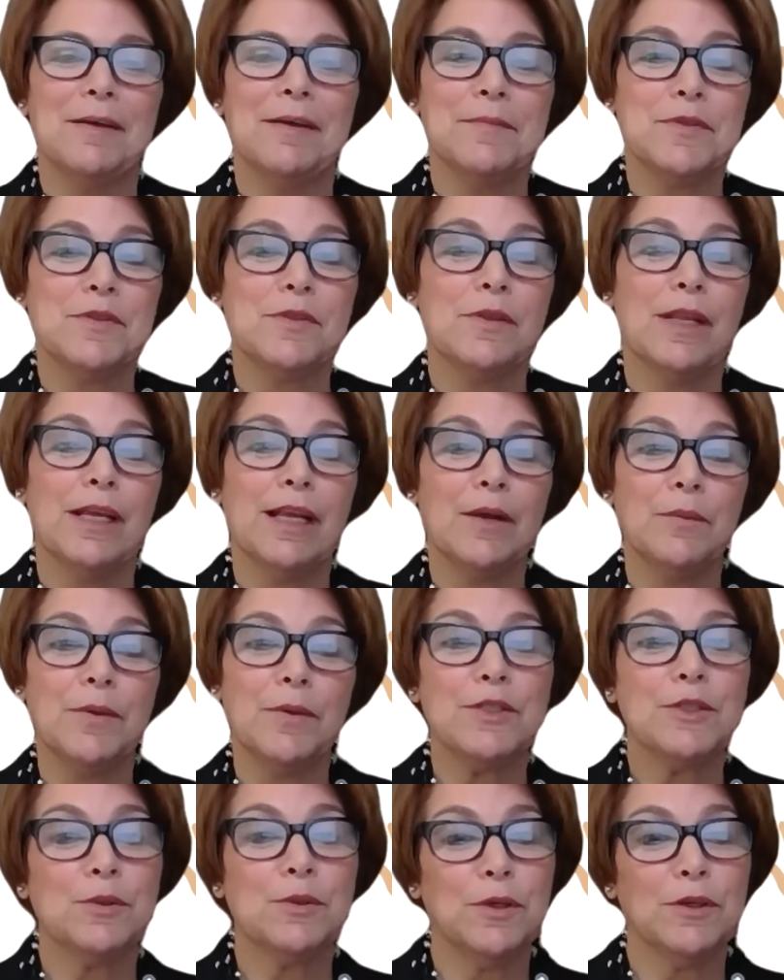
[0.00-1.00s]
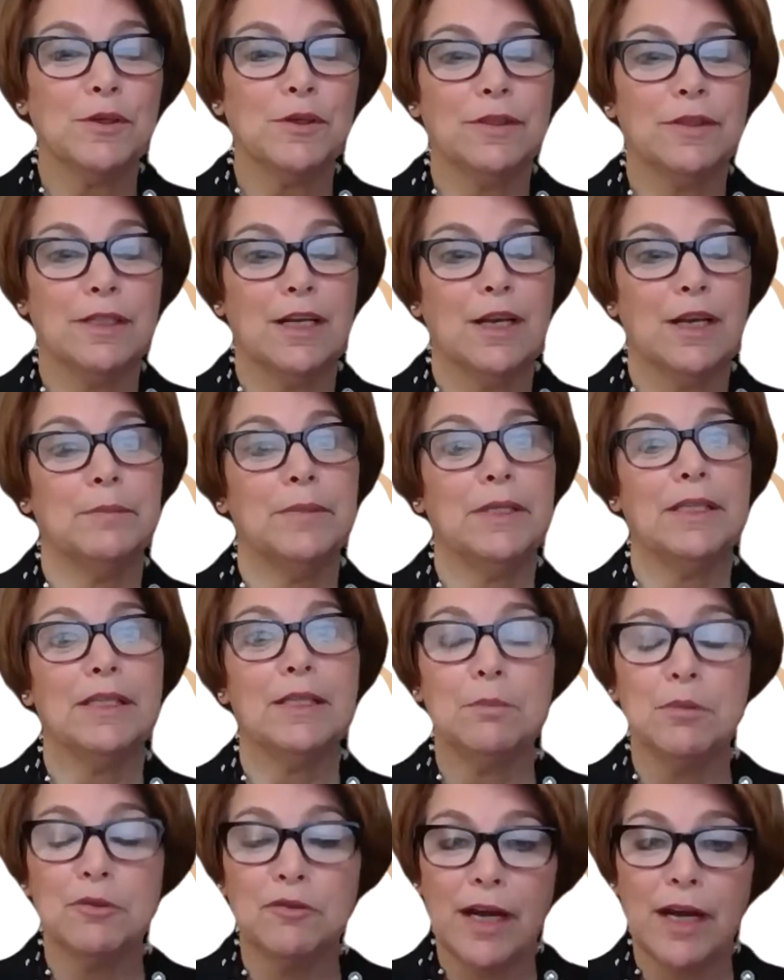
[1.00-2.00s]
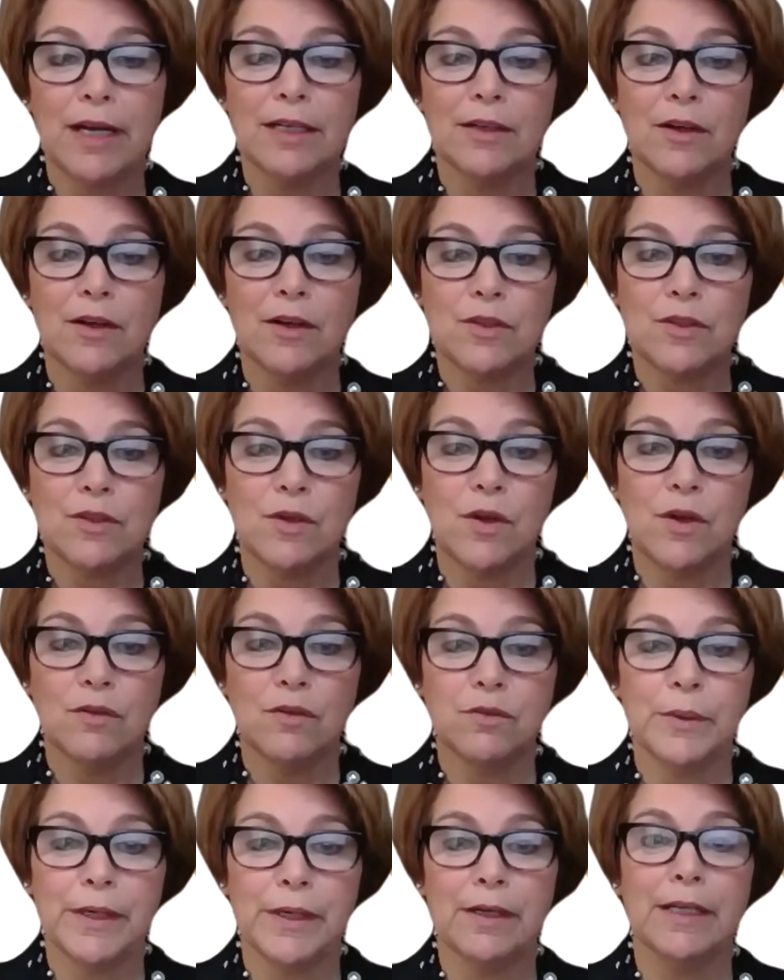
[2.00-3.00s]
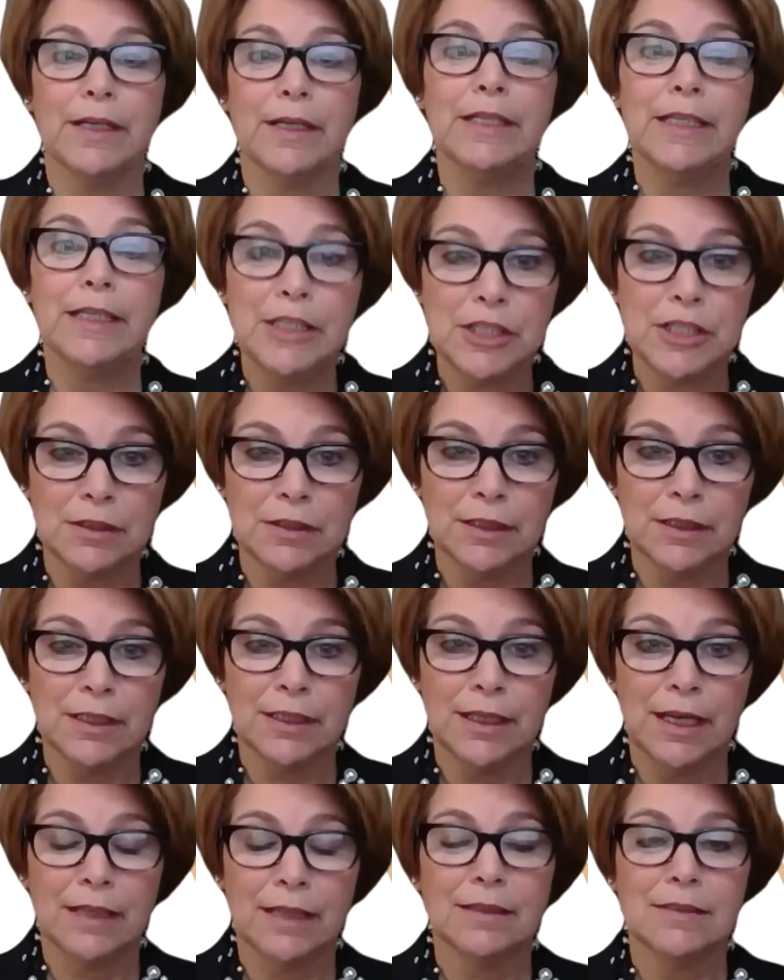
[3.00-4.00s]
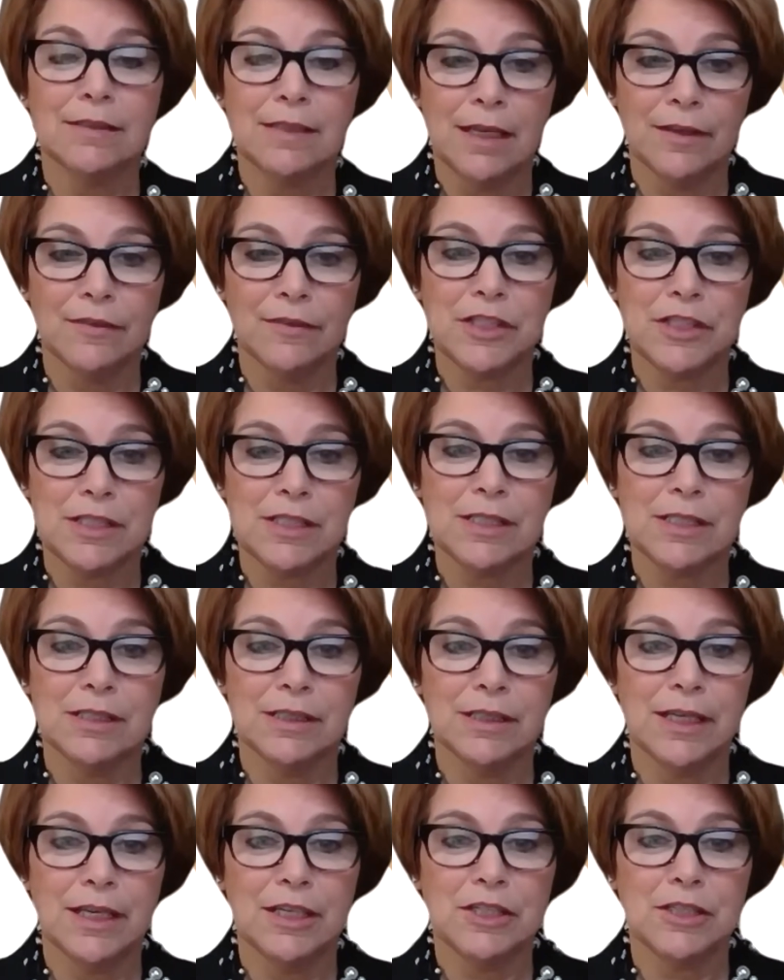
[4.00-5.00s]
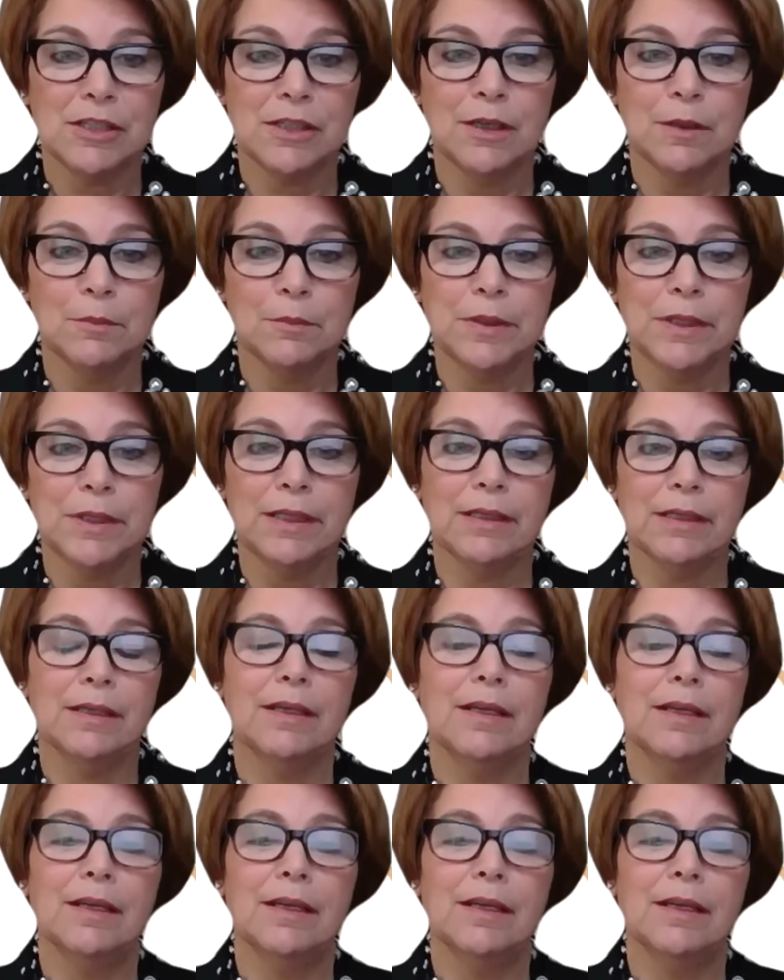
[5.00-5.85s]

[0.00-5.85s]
So then I went to work for the company that provided our software initially at the television syndication company.